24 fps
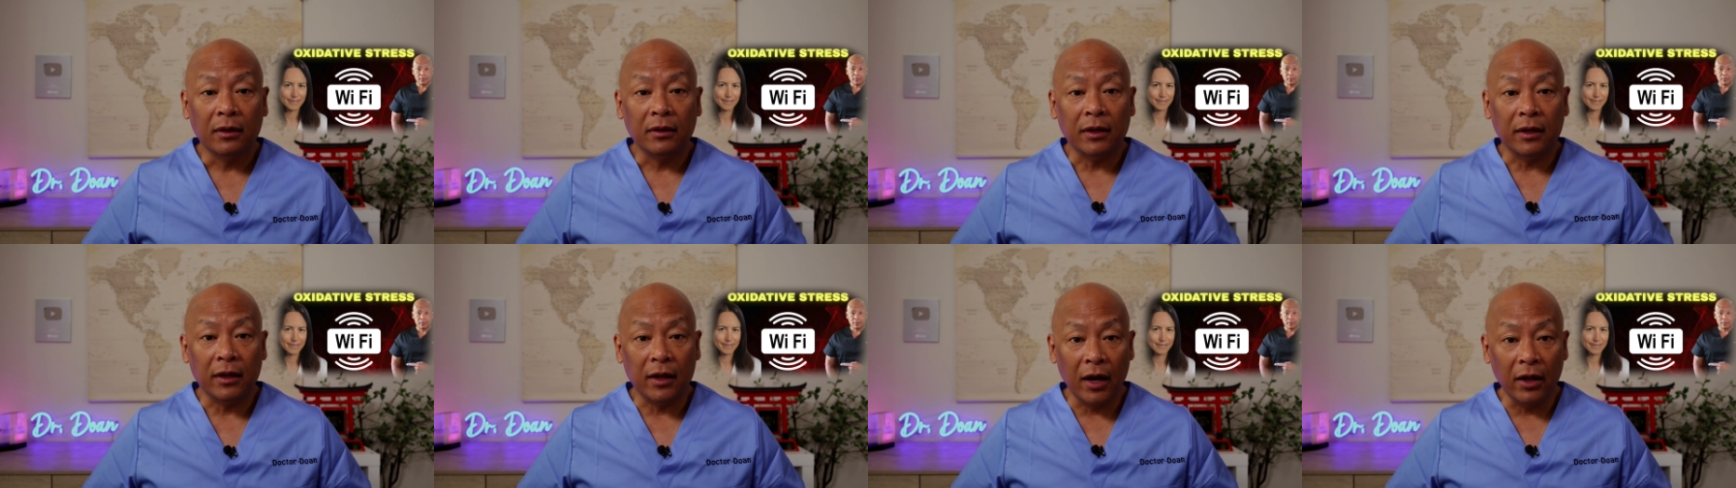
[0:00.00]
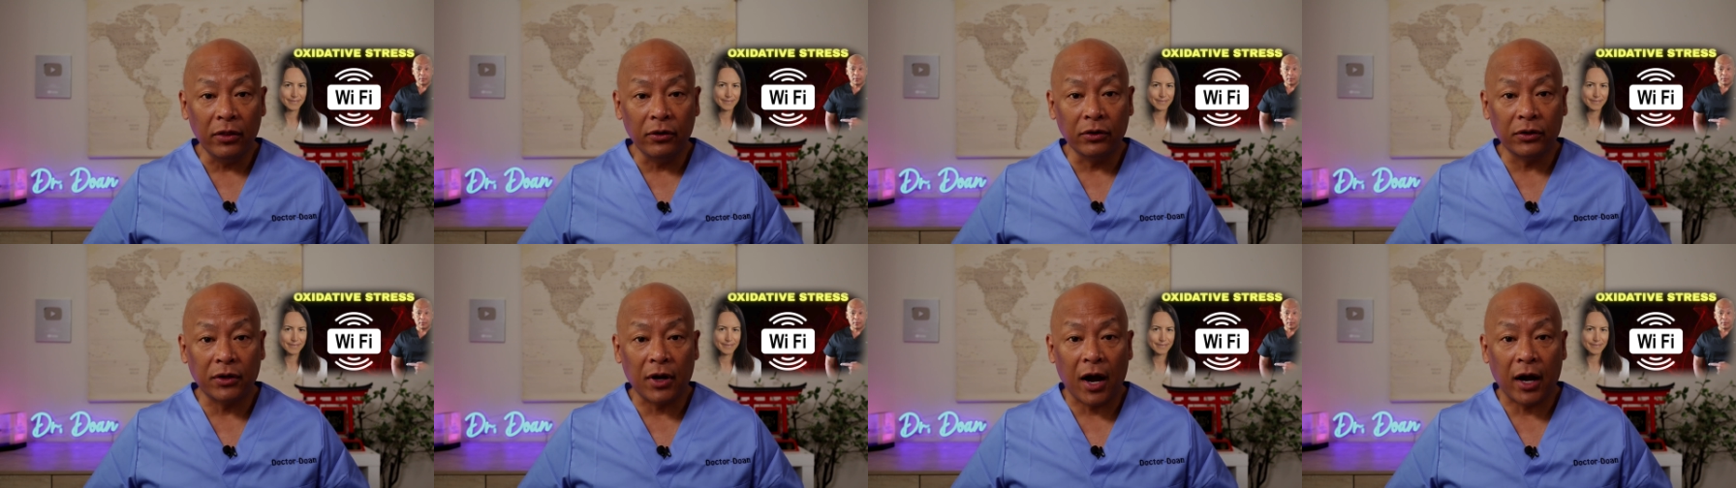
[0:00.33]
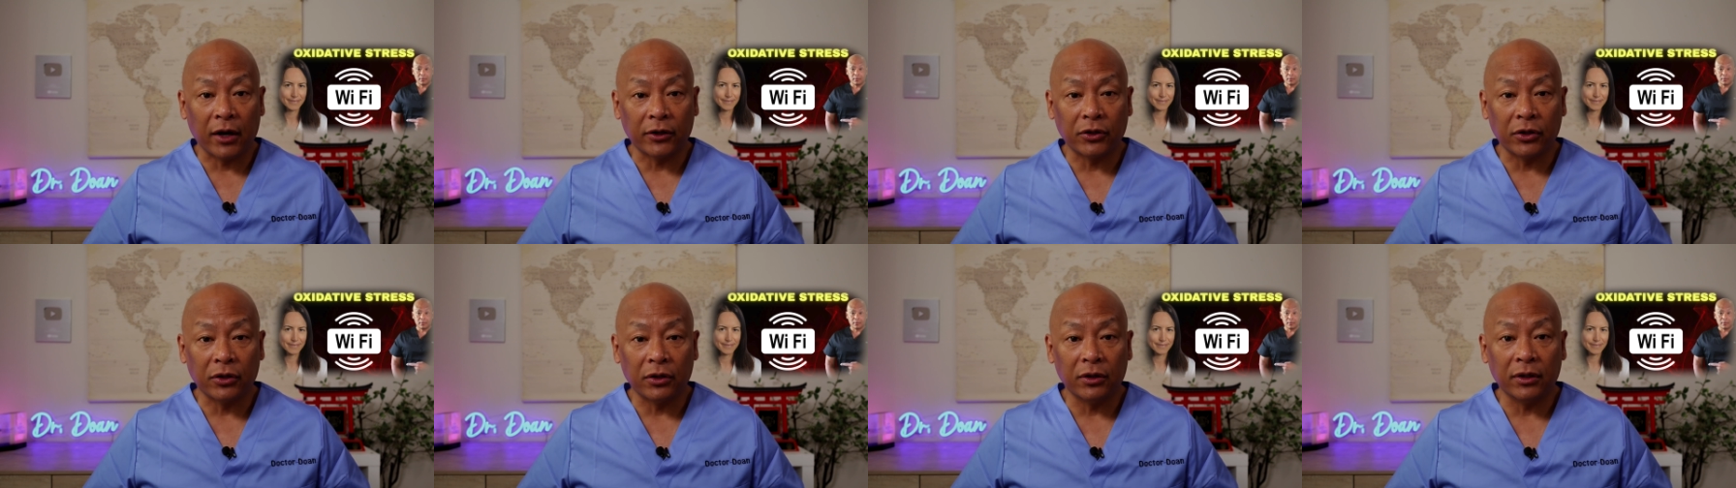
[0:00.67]
The other
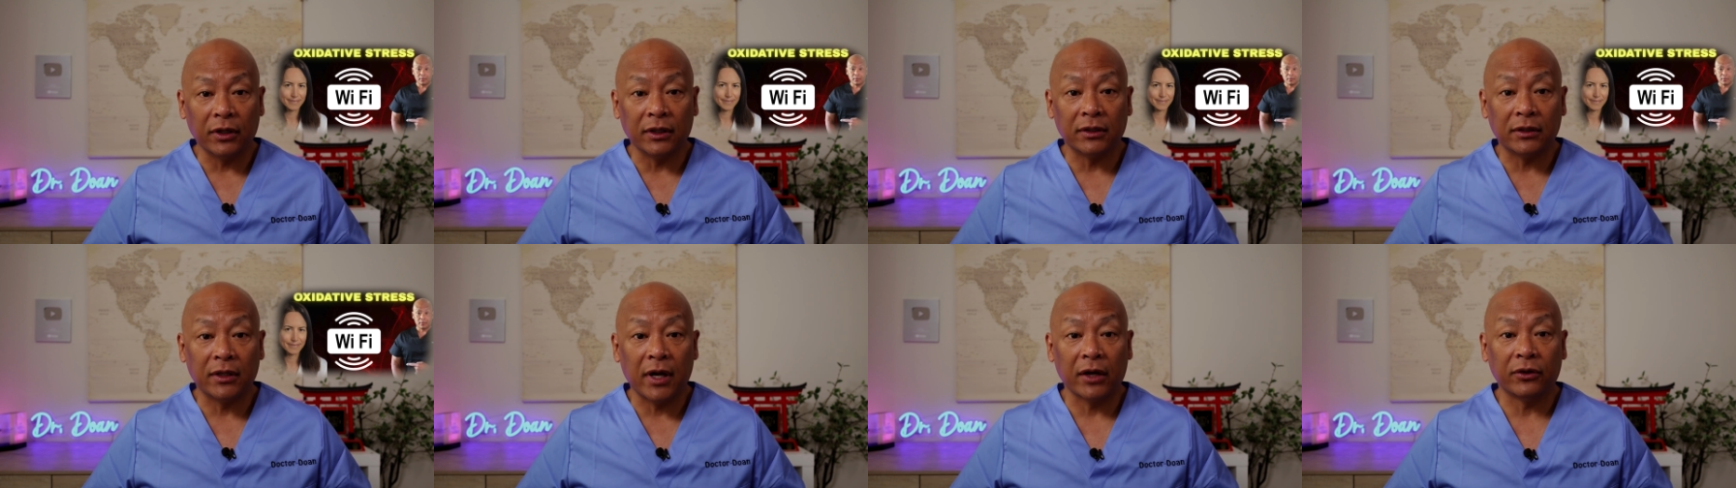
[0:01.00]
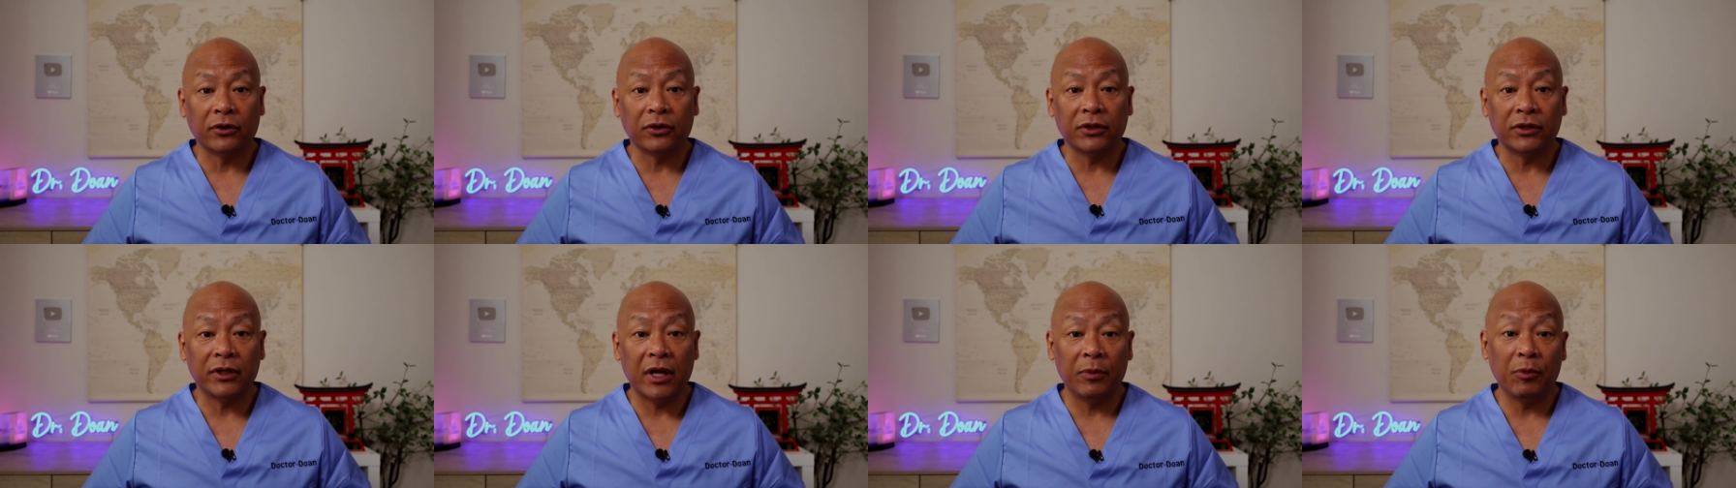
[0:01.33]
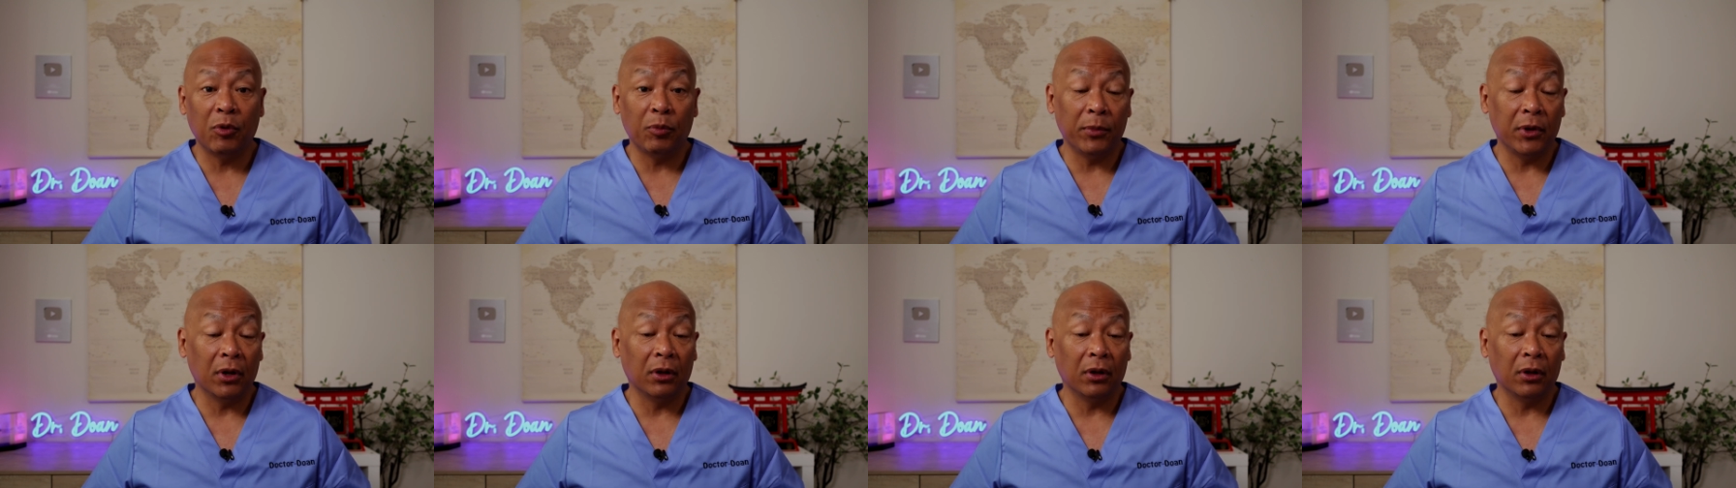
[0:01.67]
doctor is Dr. Samuel